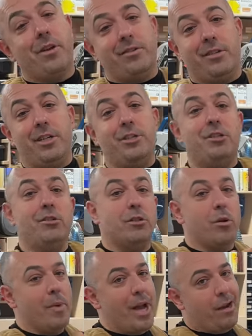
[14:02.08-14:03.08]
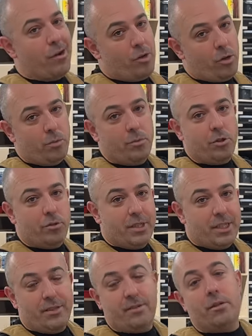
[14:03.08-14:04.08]
there's an issue, go back home, do
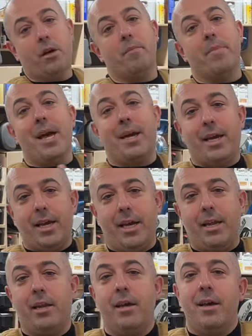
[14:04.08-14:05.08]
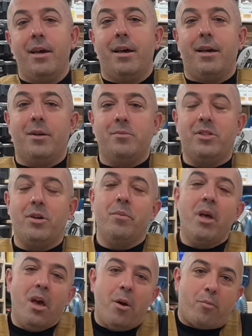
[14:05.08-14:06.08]
this, come back again. So
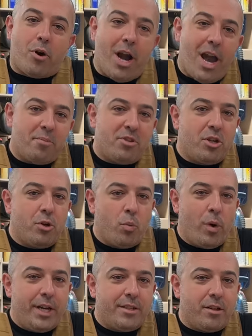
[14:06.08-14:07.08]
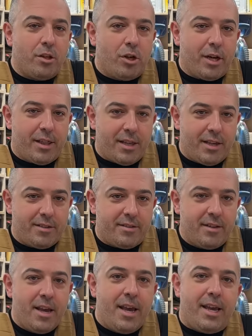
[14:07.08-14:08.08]
perhaps a good way to look at
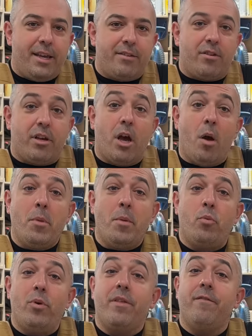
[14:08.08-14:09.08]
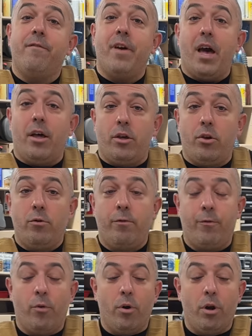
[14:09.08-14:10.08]
this is to come up with a value
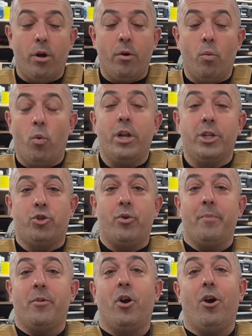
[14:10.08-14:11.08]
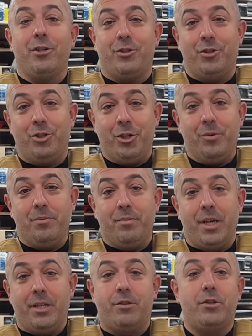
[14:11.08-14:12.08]
for what a trip costs you.
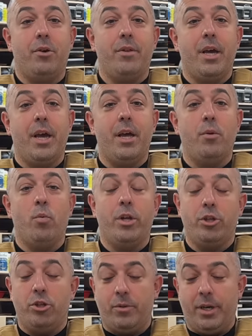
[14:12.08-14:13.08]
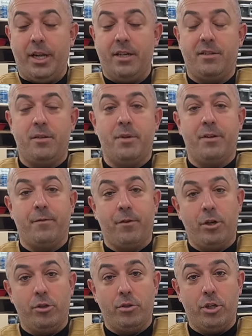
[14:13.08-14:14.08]
And so then when you're doing an estimate for
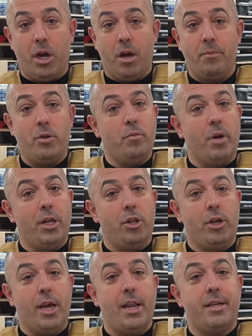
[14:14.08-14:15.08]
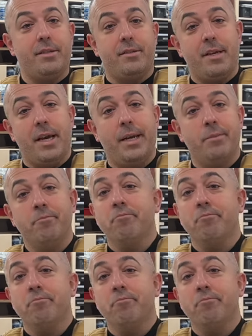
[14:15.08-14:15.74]
a new job, you might look at it and say,